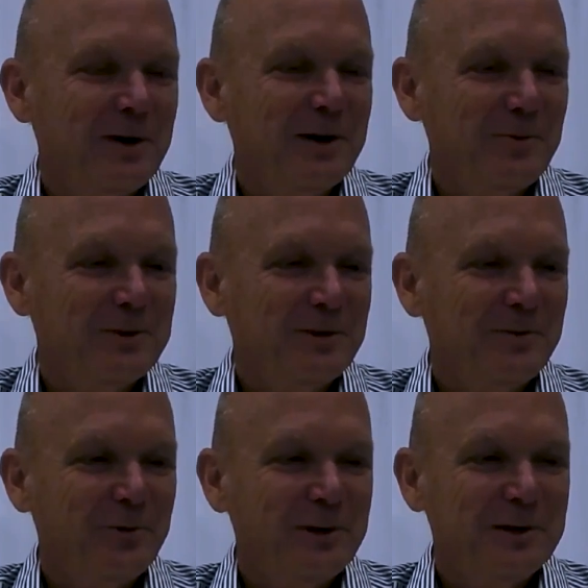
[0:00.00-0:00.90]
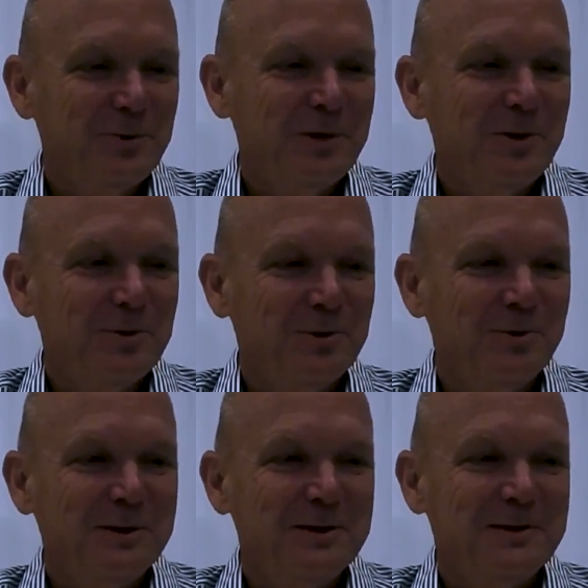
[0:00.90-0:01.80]
together with some friends we go
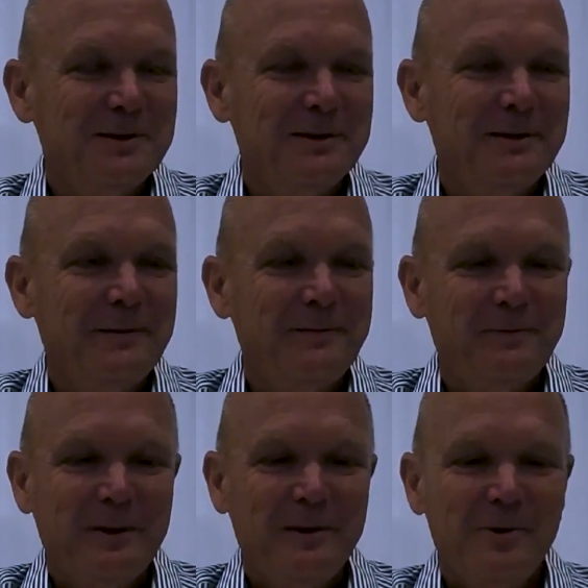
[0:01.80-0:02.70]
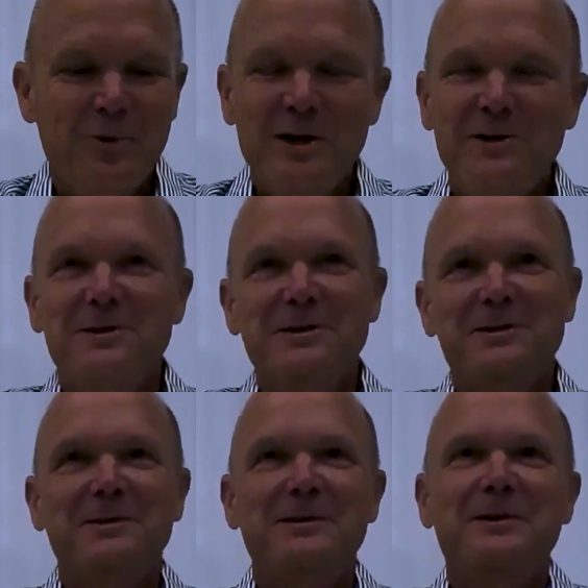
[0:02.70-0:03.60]
to these
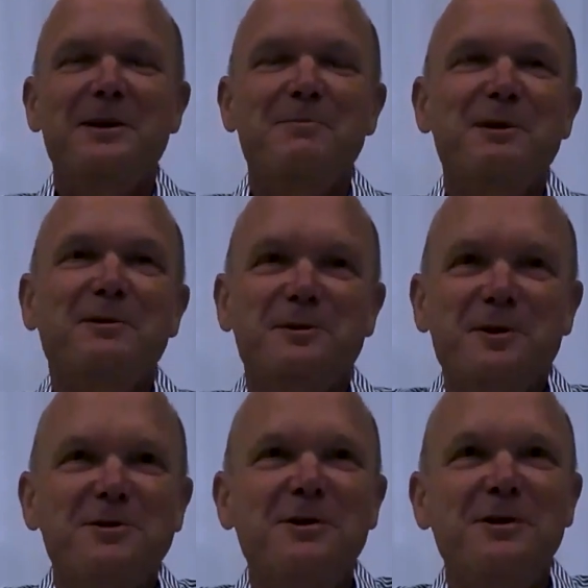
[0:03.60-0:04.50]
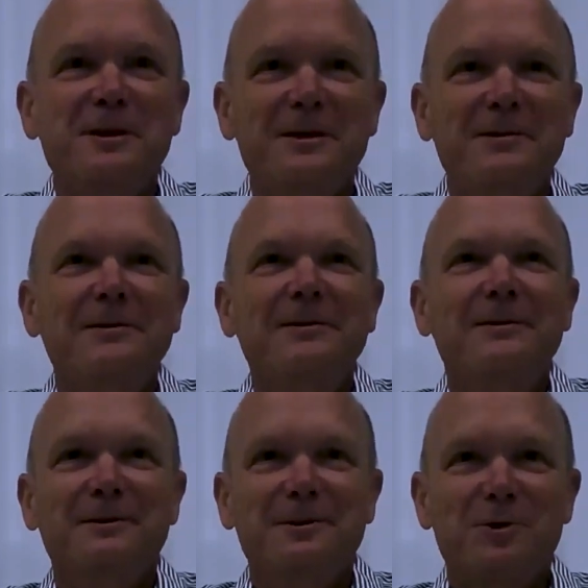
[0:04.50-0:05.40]
races. They can be in the Tuscany.
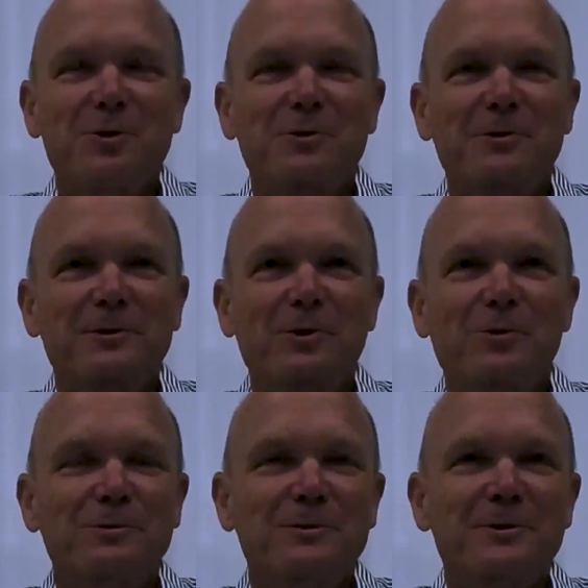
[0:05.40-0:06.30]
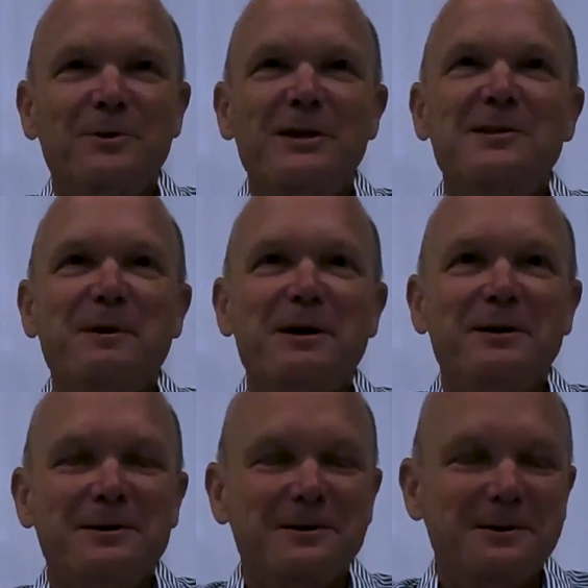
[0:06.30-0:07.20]
You go on old race
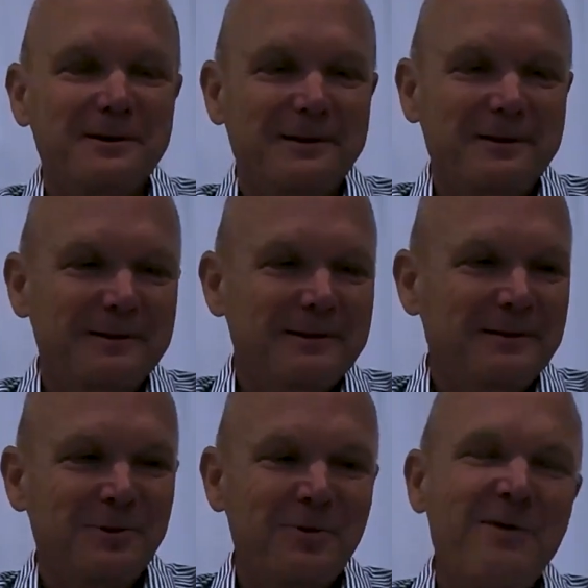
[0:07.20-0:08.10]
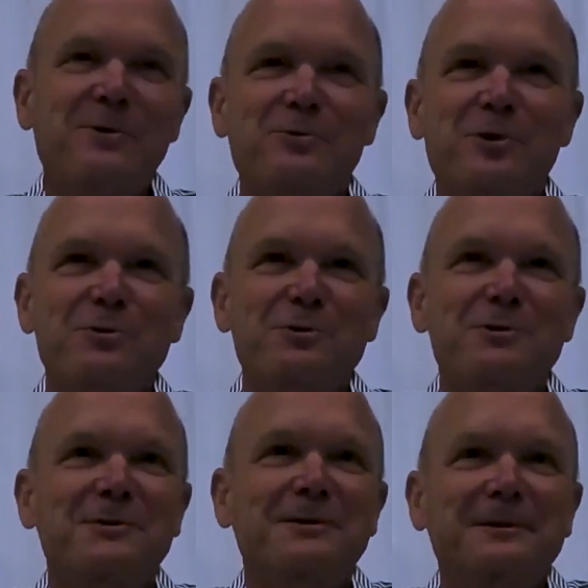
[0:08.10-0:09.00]
bikes on gravel
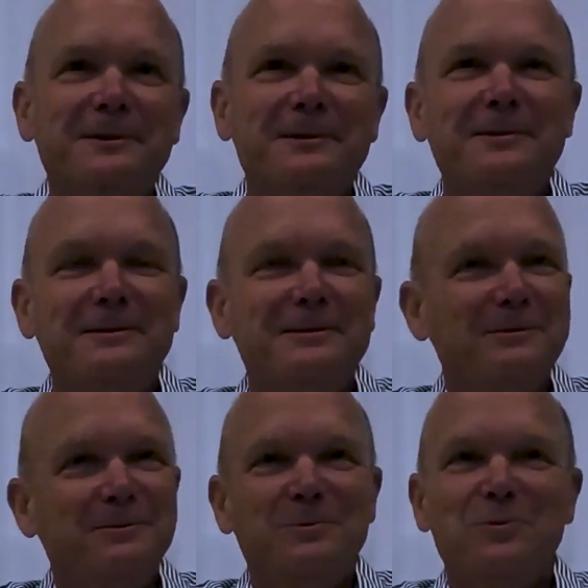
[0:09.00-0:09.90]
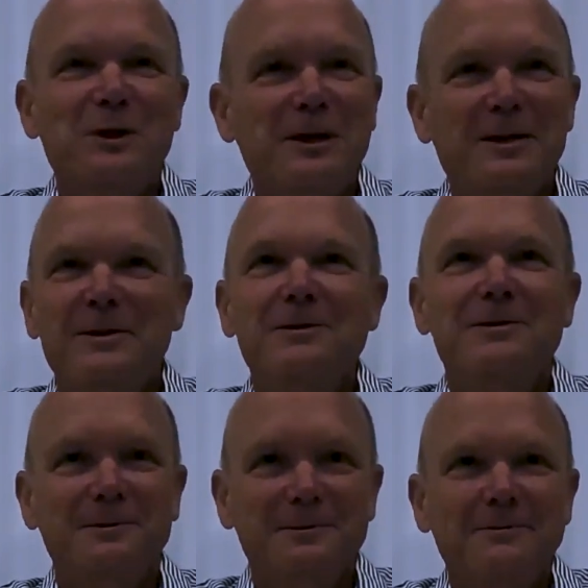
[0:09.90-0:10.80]
roads. Really
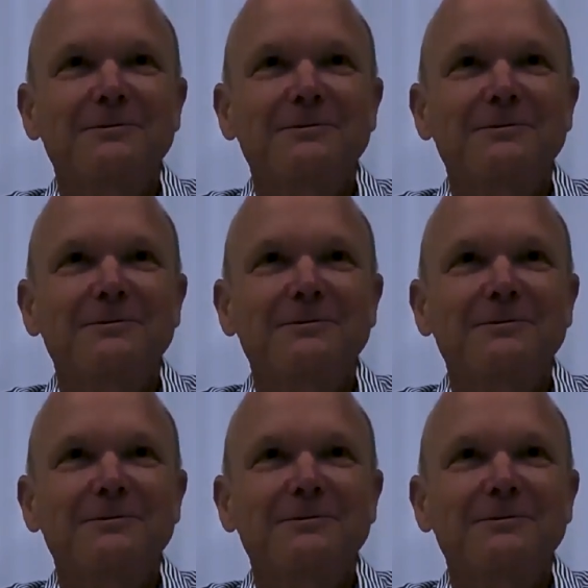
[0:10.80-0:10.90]
nice.